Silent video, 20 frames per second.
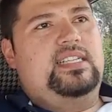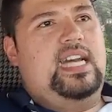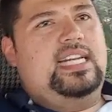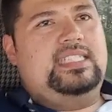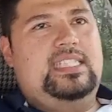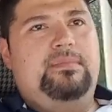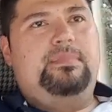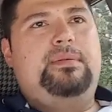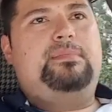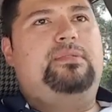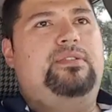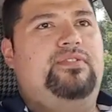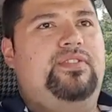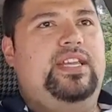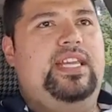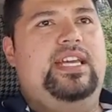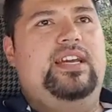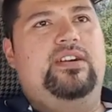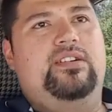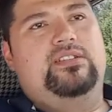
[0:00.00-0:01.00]
I see people
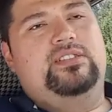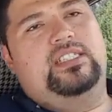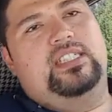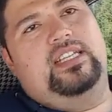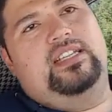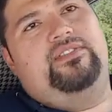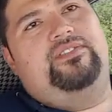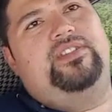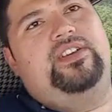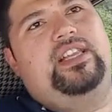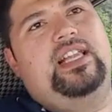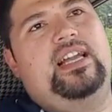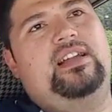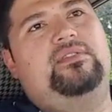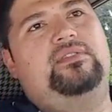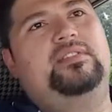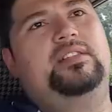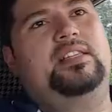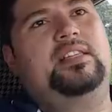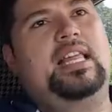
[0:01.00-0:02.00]
videos and I feel like
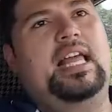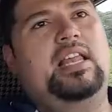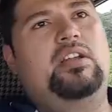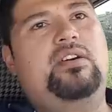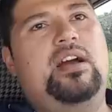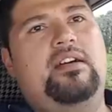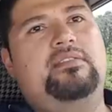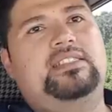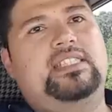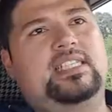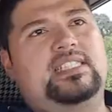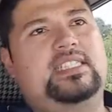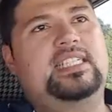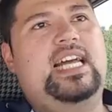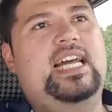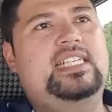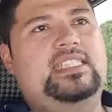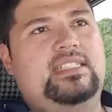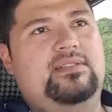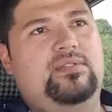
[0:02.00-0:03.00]
they don't have
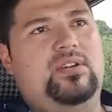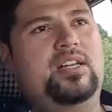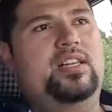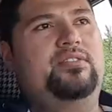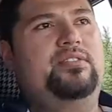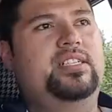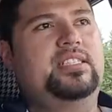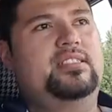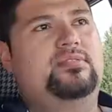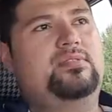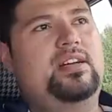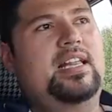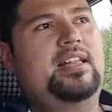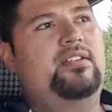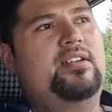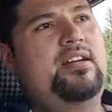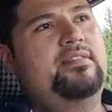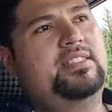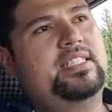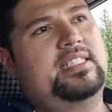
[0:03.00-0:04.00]
success, and one of the reasons why they
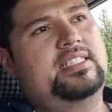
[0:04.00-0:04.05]
don't have